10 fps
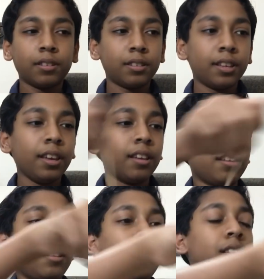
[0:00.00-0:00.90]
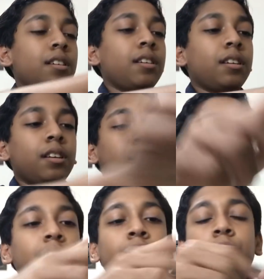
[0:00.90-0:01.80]
See?
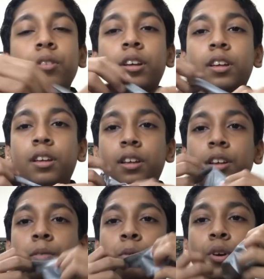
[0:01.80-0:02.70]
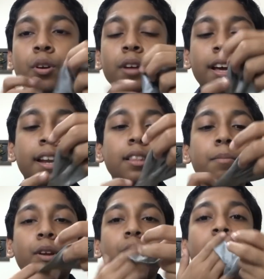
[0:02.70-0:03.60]
Now blow your another
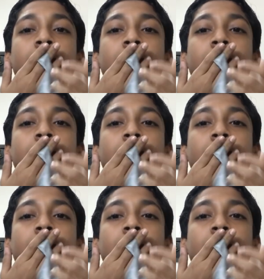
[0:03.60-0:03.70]
balloon.